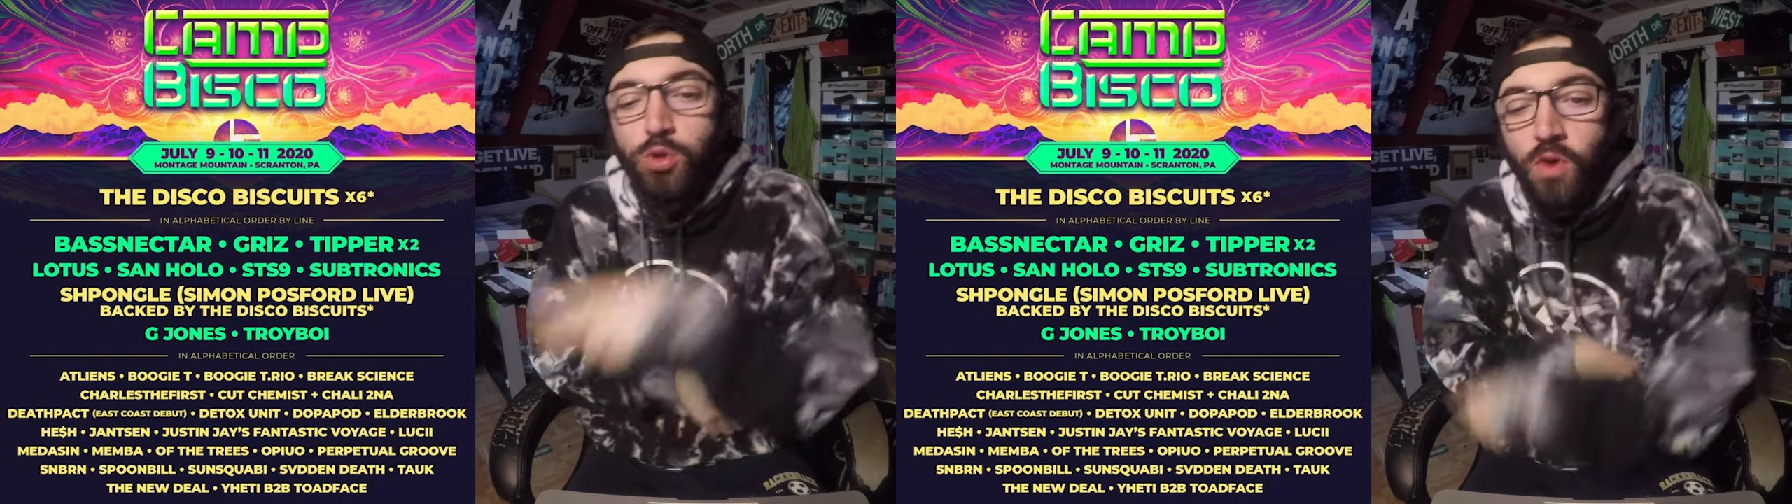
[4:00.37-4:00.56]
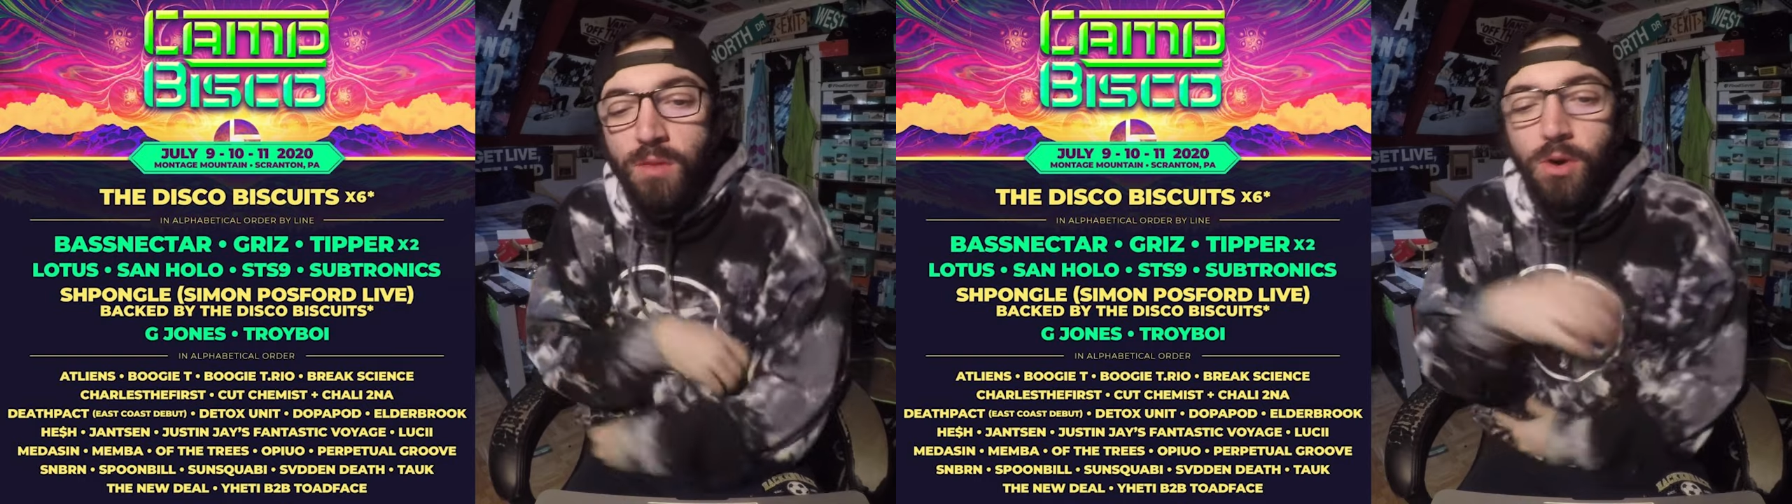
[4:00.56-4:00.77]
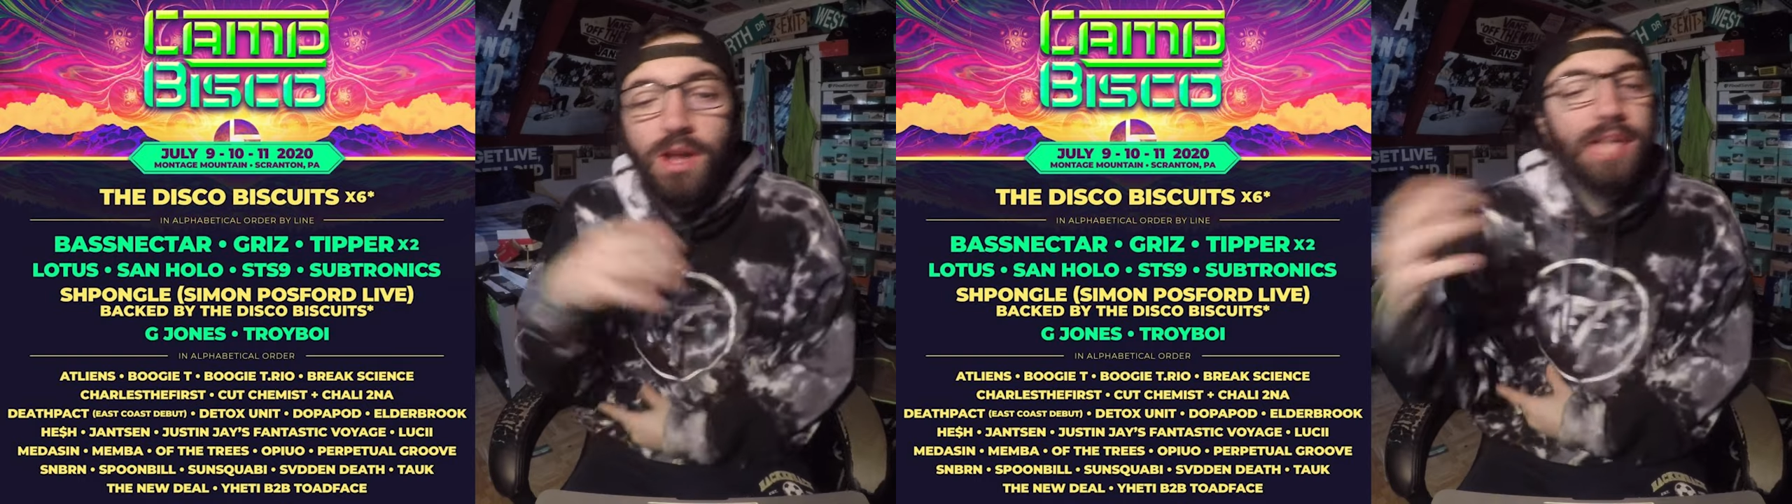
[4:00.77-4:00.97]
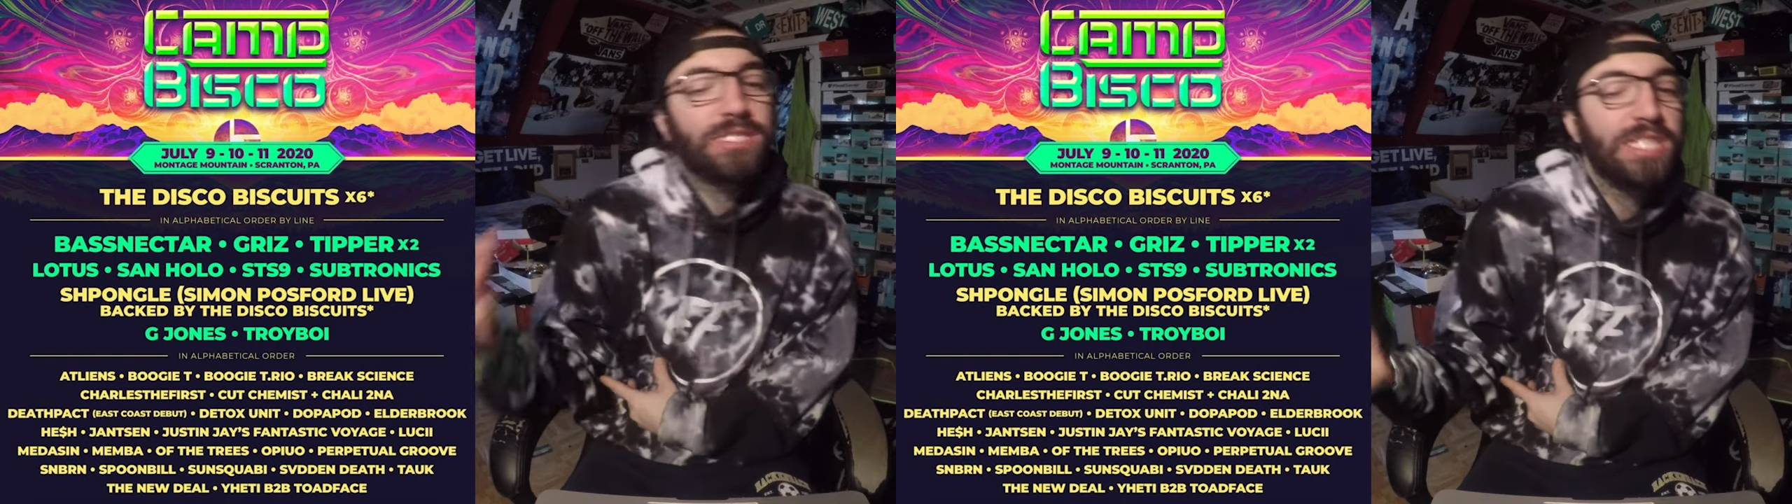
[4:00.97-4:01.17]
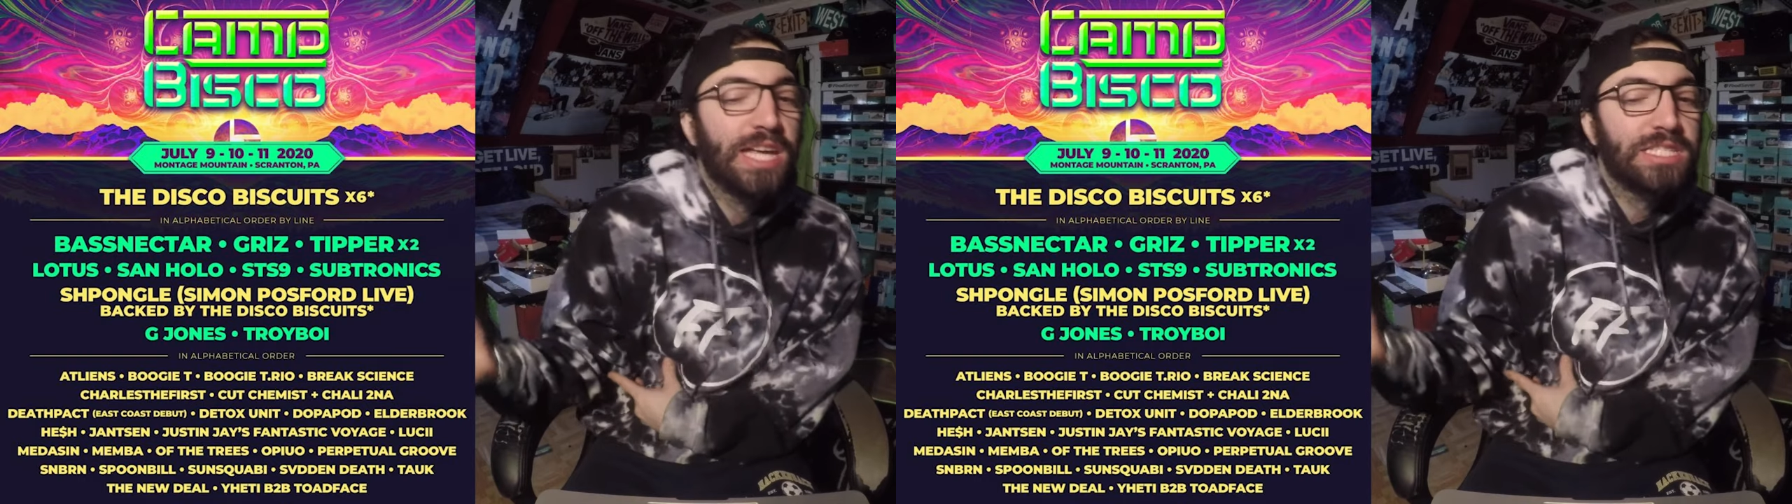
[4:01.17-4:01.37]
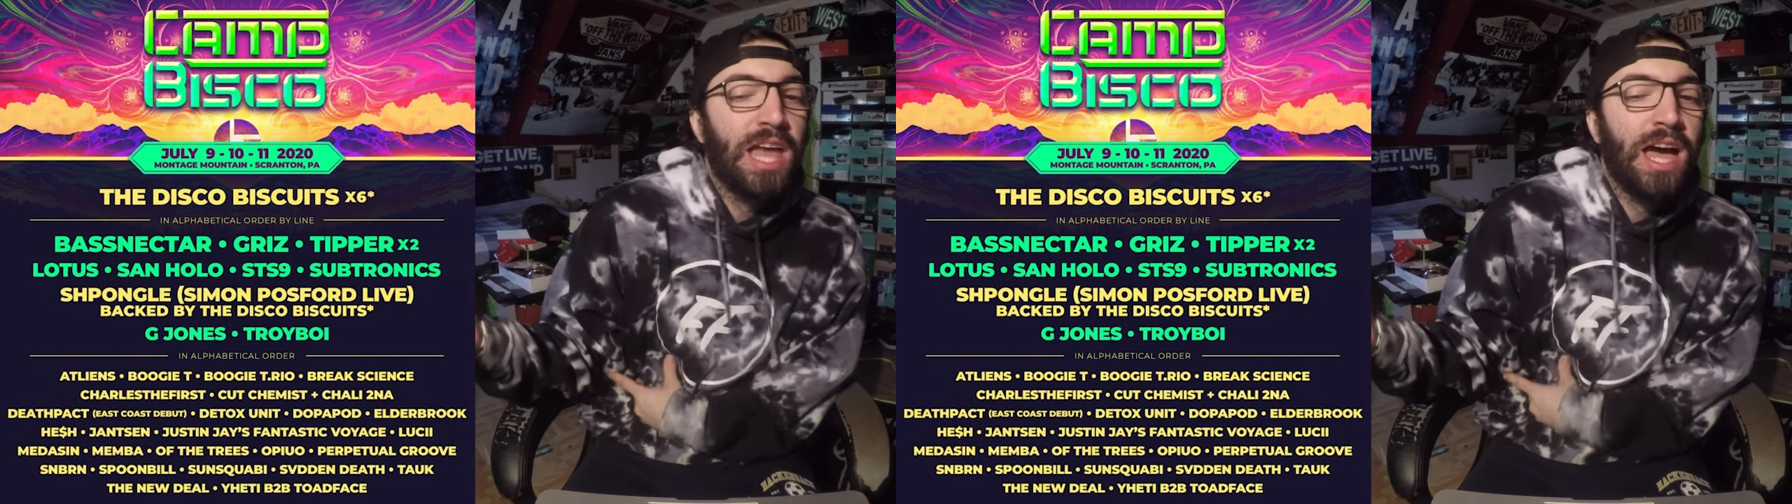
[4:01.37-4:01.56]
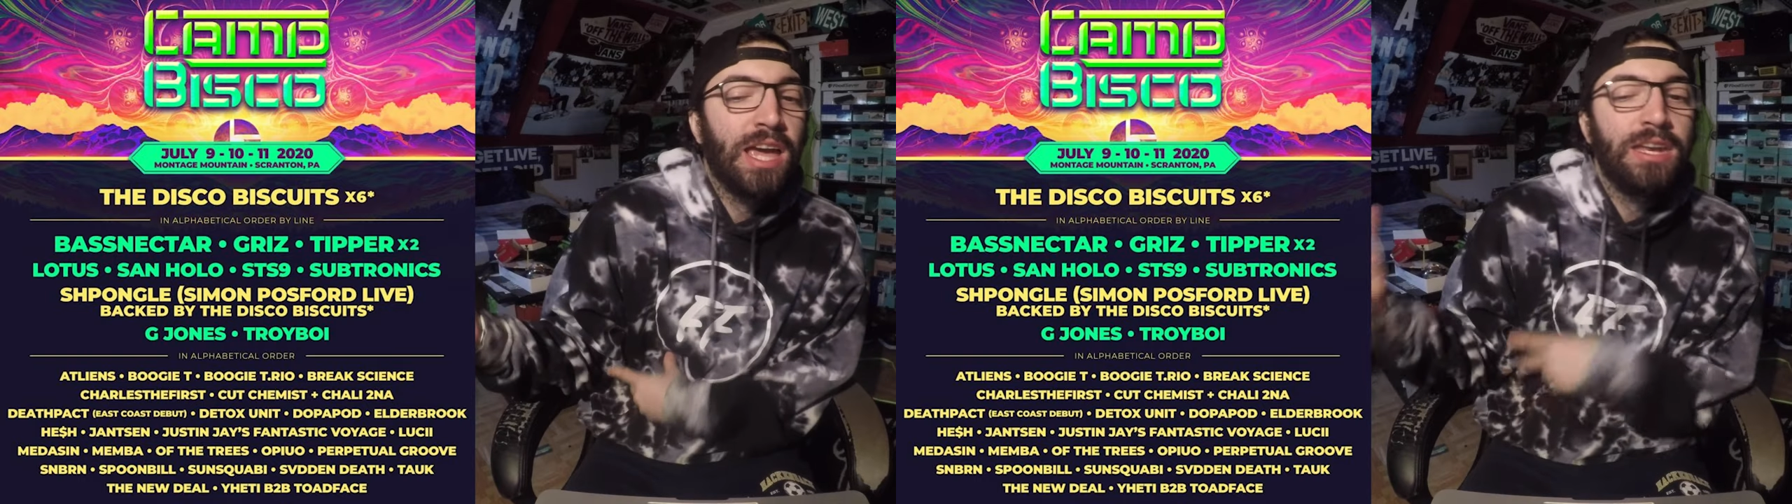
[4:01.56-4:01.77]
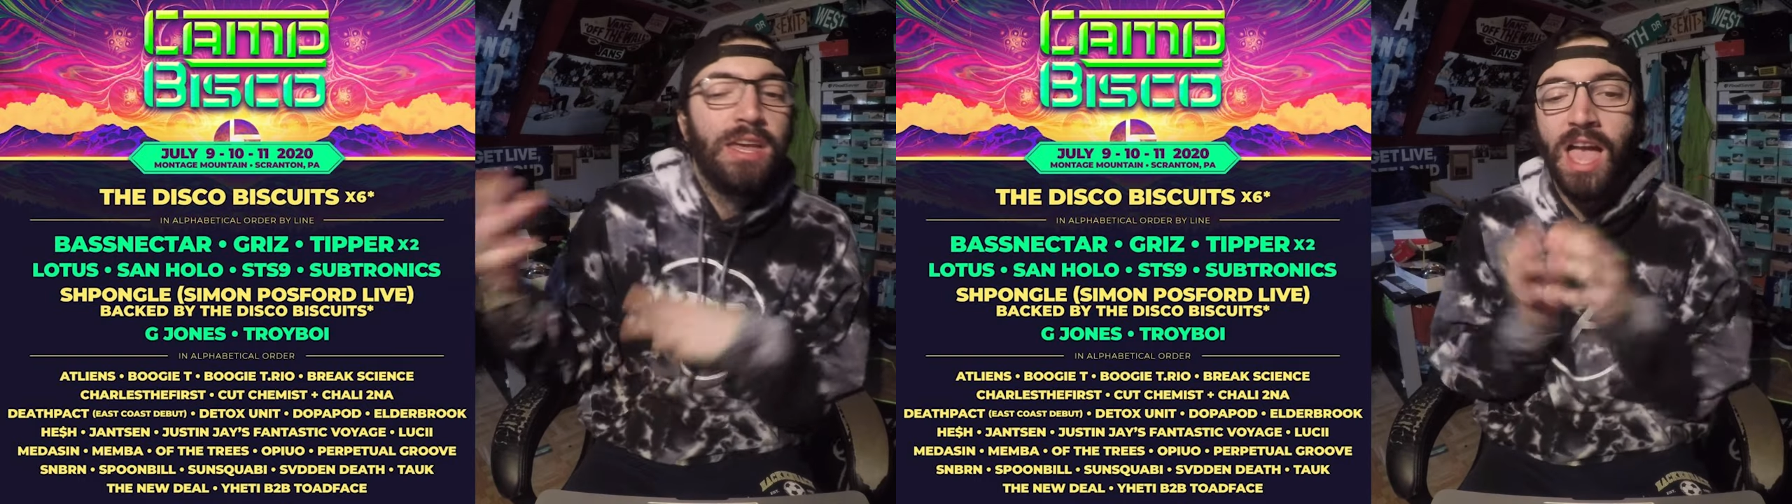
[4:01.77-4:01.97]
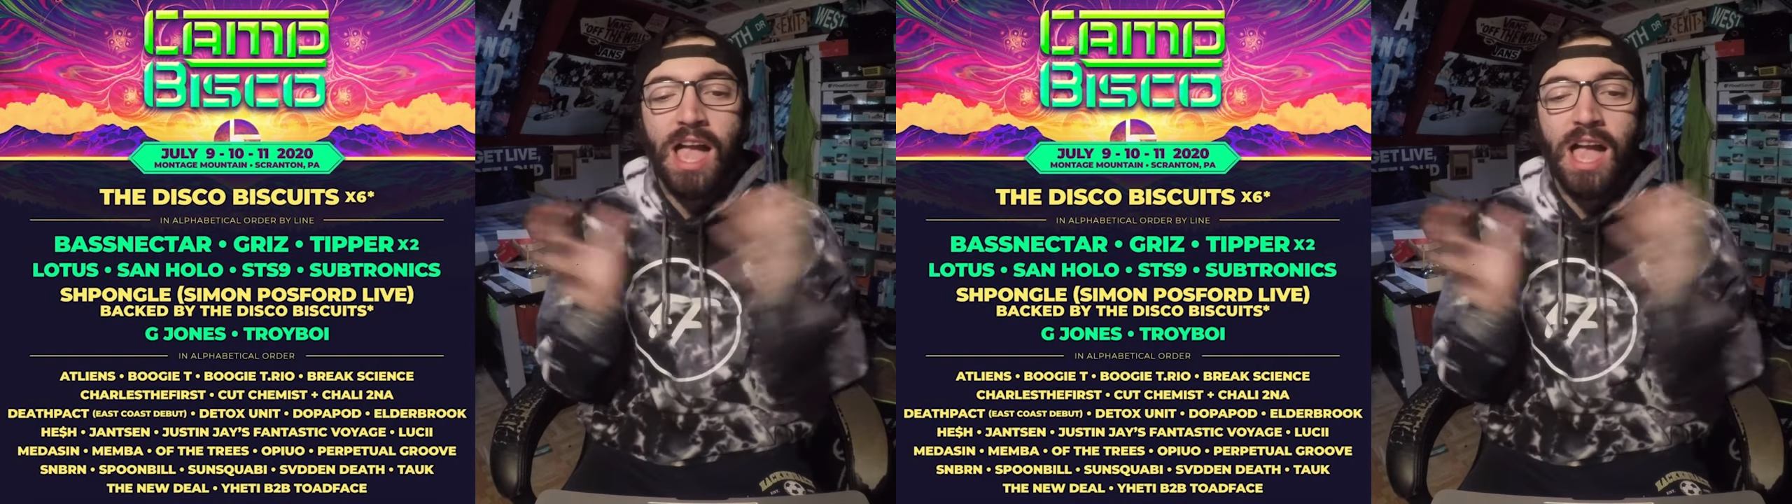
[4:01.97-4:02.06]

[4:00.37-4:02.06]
Troy Boy, STS9.